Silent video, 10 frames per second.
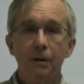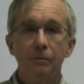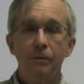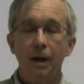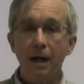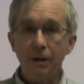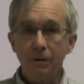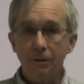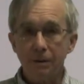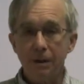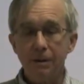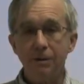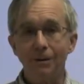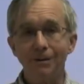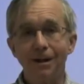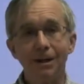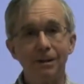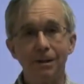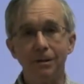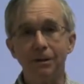For either linear or
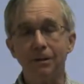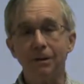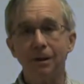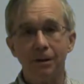nonlinear,